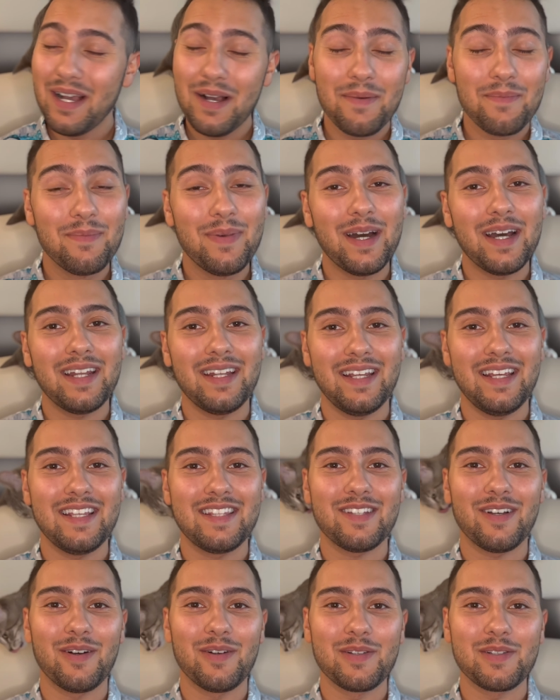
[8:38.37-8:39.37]
but
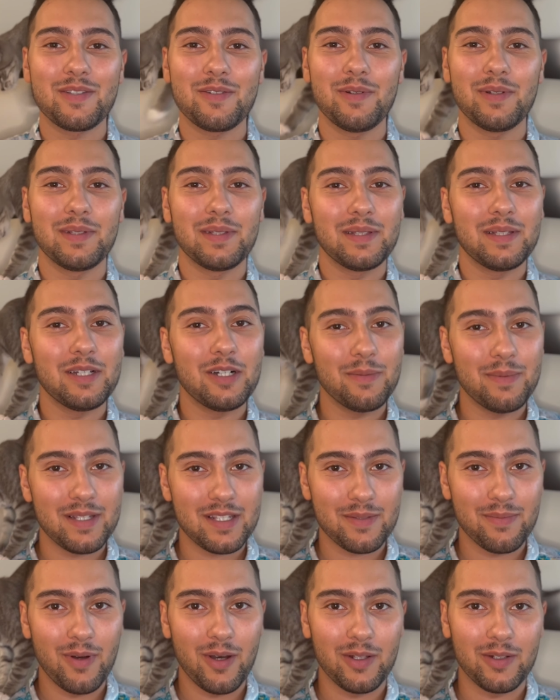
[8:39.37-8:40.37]
it's also a little bit
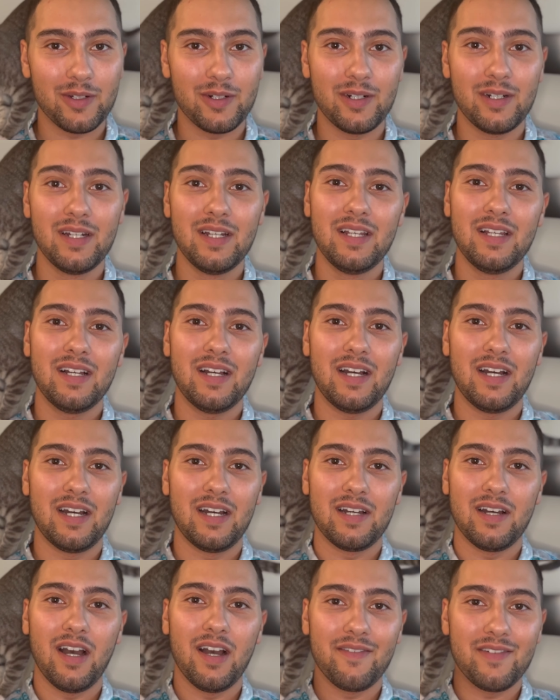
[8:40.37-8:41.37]
smaller.
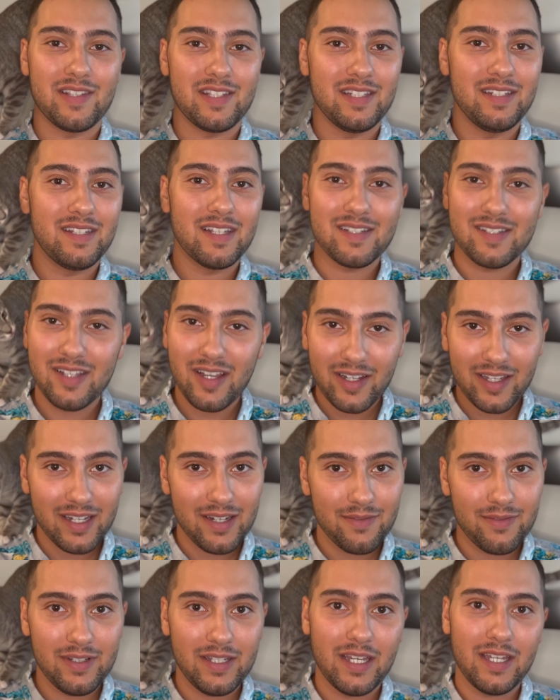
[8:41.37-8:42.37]
Obviously does not get
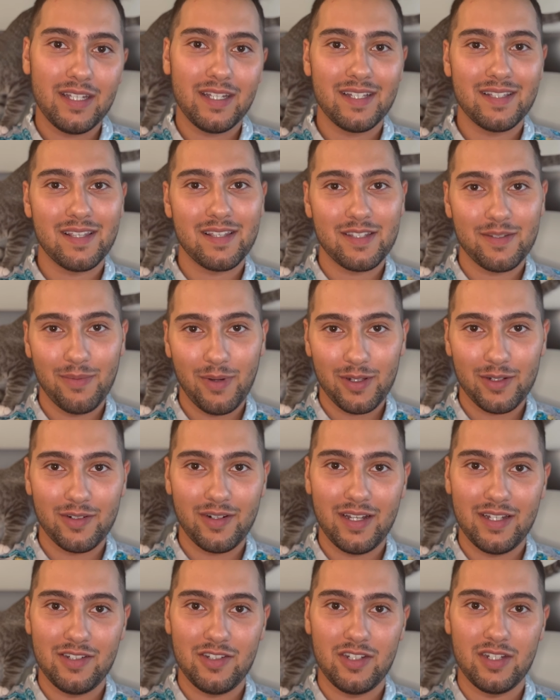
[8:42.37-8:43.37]
a V8, it's a smaller
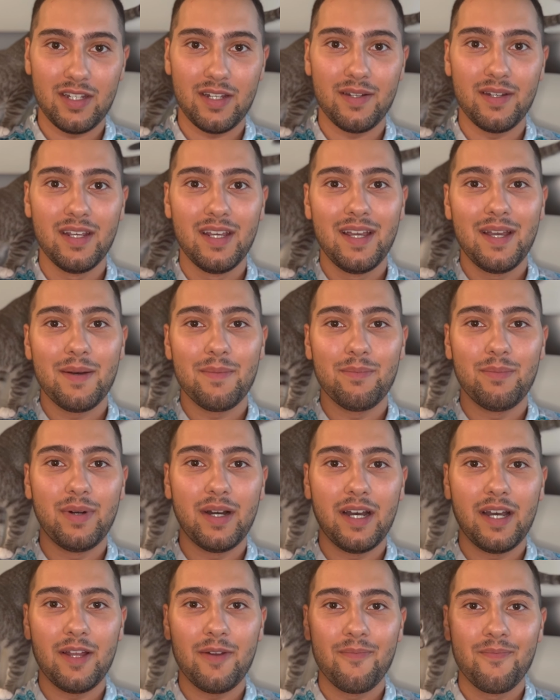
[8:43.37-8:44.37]
engine,
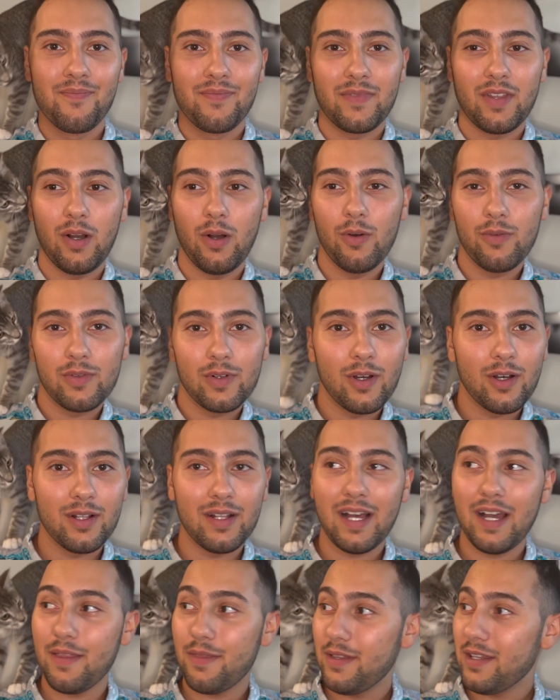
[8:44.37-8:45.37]
but overall
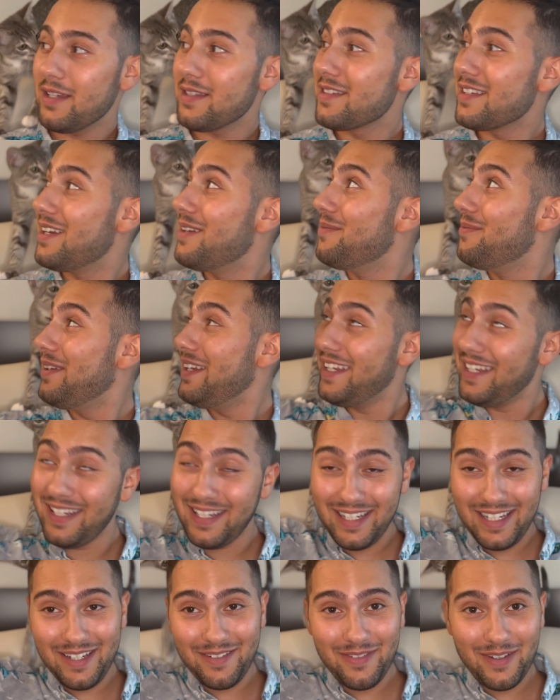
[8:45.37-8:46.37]
I think it's going to be
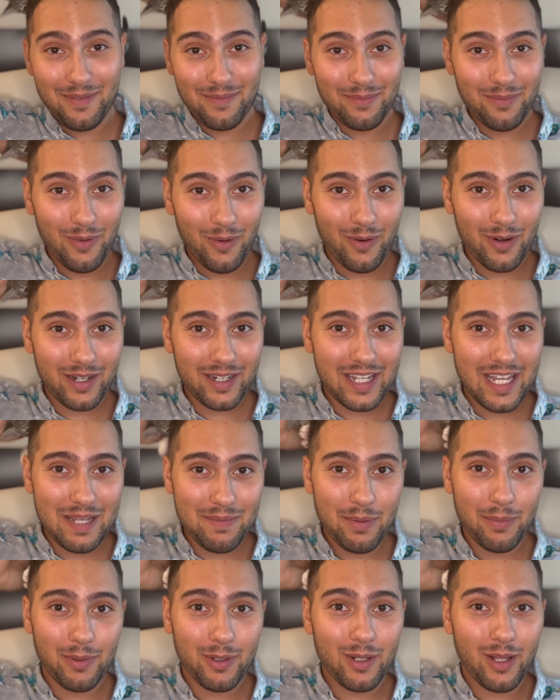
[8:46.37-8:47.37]
even more
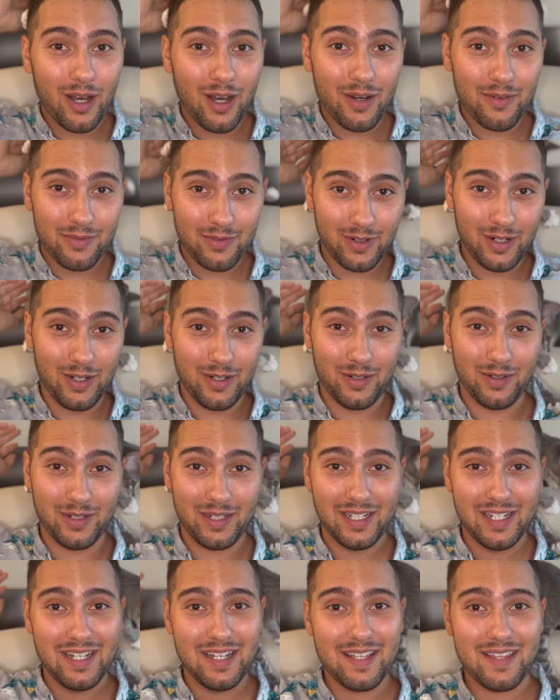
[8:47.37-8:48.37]
capable
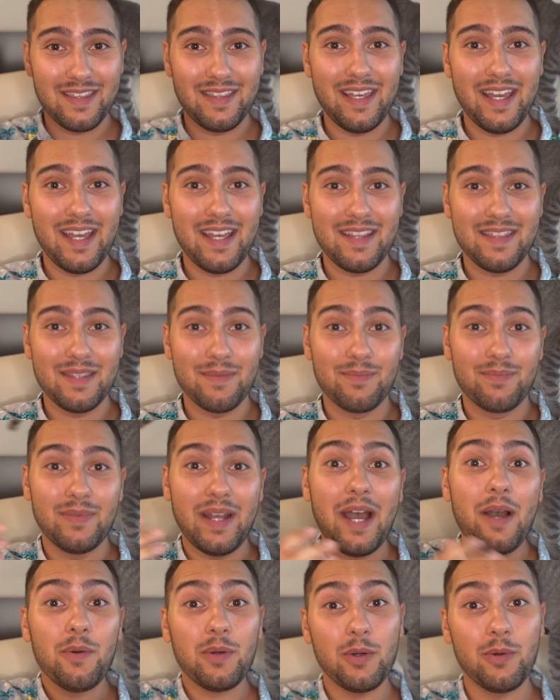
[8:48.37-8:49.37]
off-road than the
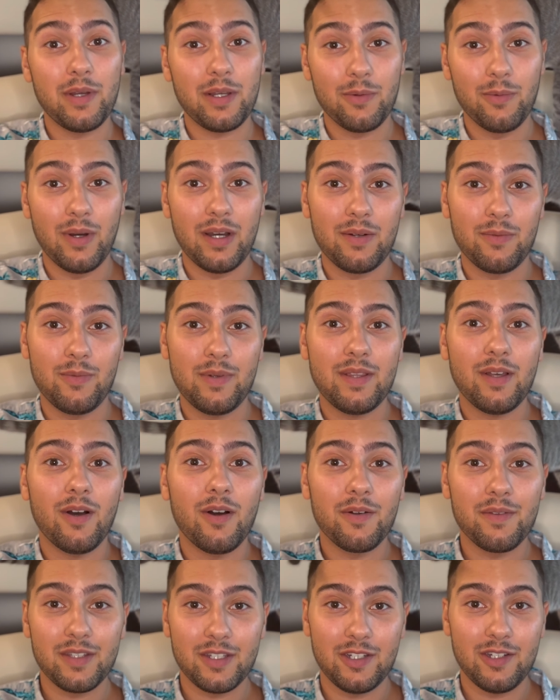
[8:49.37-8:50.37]
outgoing one with
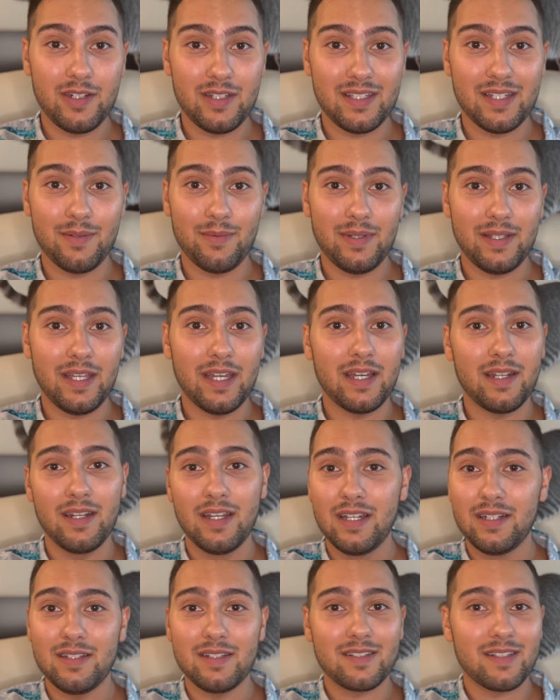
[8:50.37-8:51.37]
all the goodies that we get.
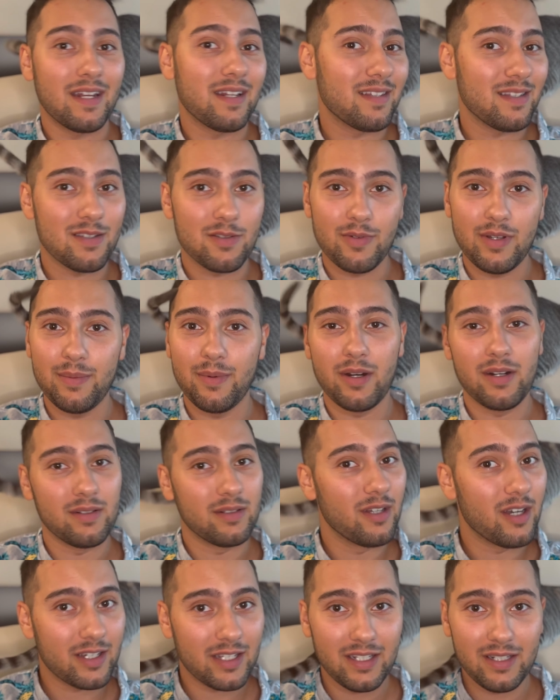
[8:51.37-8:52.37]
Disconnecting sway bar,
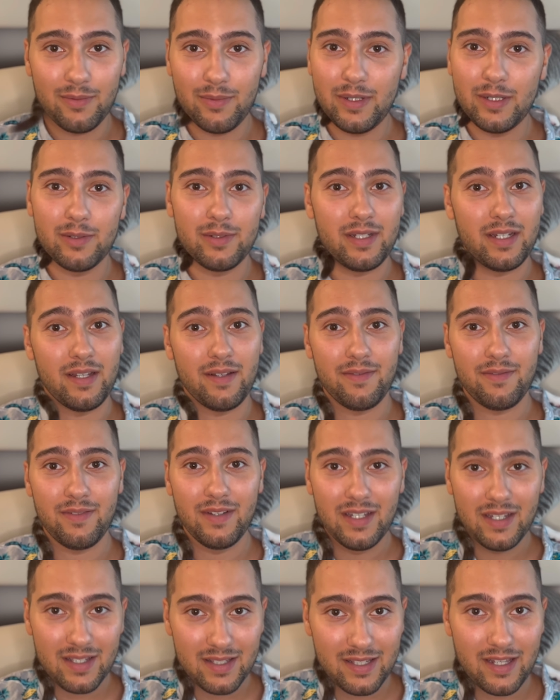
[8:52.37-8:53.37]
locking rear diff,
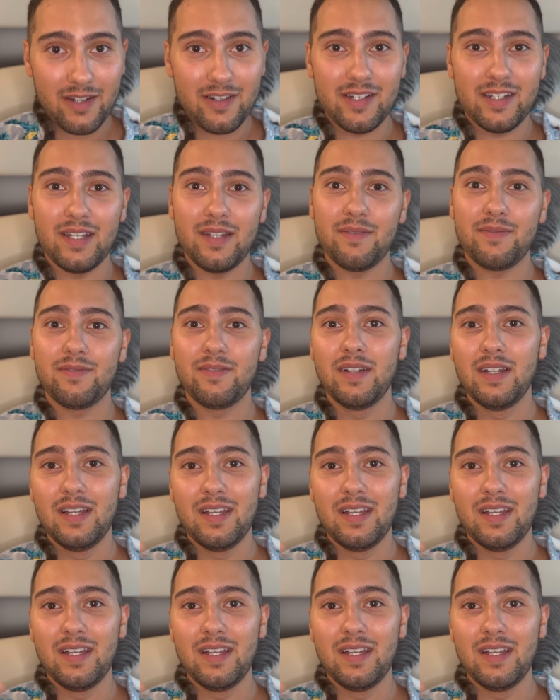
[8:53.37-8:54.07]
center diff,